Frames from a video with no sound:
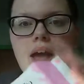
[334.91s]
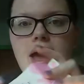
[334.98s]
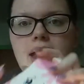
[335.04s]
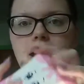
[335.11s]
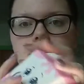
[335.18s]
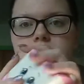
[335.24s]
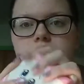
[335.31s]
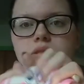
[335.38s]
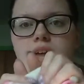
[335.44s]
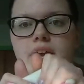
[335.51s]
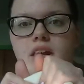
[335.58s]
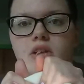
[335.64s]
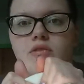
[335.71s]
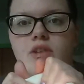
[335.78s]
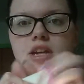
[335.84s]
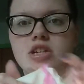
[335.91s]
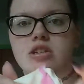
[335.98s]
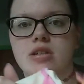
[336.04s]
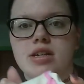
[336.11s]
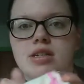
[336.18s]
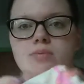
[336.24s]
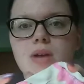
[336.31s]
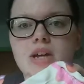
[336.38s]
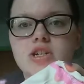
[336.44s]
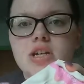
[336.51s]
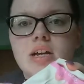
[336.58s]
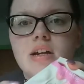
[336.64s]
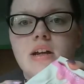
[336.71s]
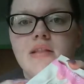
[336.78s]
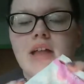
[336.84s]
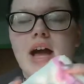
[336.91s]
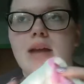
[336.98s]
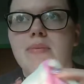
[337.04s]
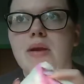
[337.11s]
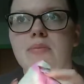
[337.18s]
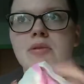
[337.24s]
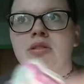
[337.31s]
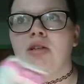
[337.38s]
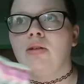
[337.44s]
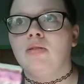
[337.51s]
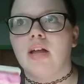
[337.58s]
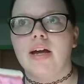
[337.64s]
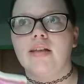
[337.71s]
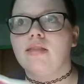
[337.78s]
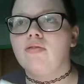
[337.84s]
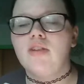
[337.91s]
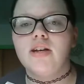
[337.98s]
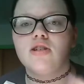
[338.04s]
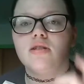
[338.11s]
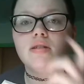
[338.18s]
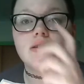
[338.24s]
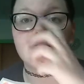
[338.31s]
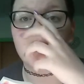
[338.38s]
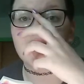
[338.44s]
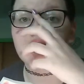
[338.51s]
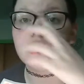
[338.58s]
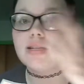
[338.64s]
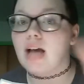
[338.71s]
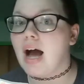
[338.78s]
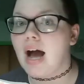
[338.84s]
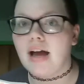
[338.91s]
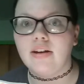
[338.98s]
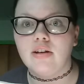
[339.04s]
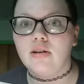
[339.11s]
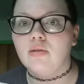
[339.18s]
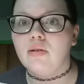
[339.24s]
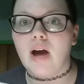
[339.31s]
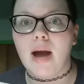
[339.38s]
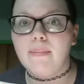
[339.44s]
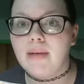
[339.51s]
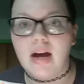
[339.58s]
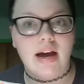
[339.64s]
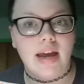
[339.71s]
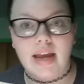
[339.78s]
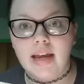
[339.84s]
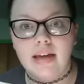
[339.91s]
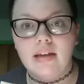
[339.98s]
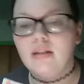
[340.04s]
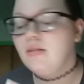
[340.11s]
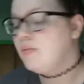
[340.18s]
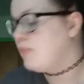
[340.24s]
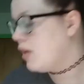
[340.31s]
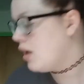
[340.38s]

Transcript: And I do like her facial expression. A lot of people don't like the facial expressions. I do. I'm not hating.